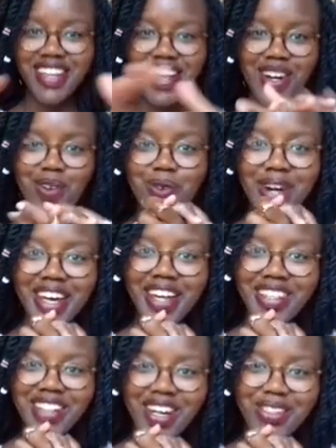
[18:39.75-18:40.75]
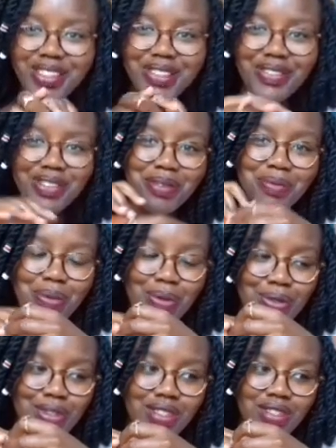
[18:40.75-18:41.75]
Then just stay a while
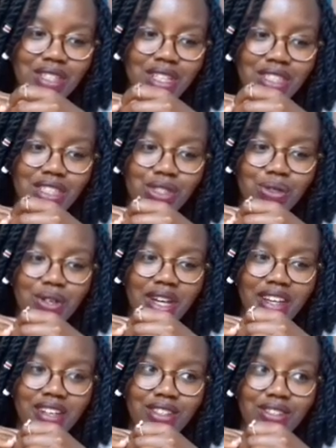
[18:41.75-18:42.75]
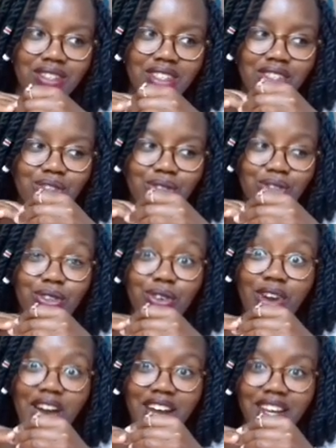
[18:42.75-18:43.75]
out of the pool so that your
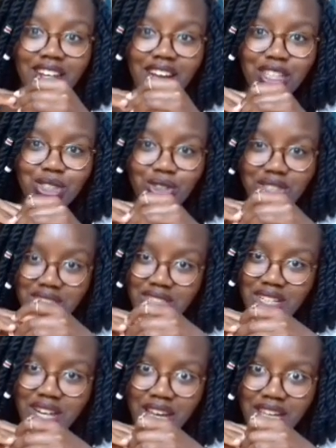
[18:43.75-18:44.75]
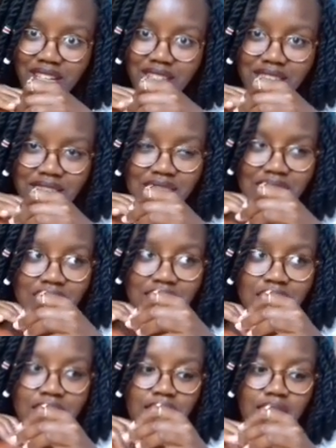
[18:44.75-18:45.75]
hair can actually
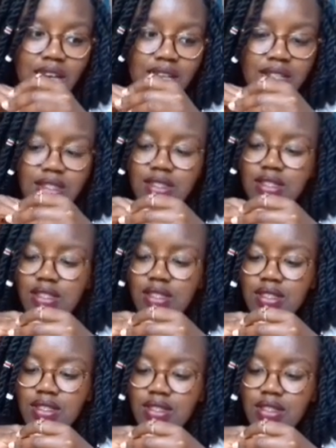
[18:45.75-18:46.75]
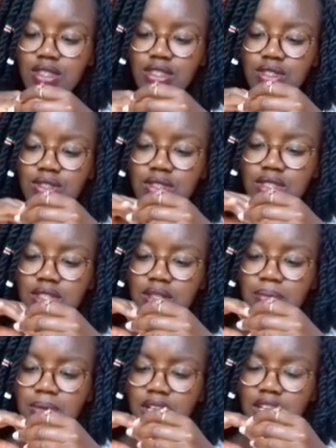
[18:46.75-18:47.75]
dry, and so
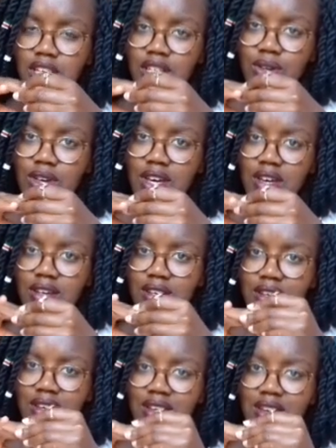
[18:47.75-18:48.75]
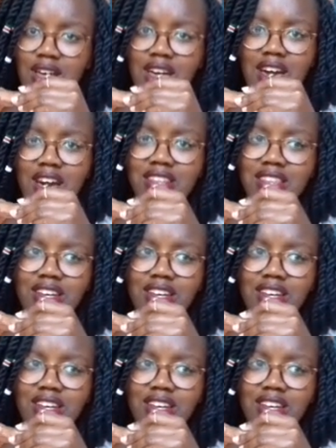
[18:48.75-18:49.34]
that you don't end up breaking your hair.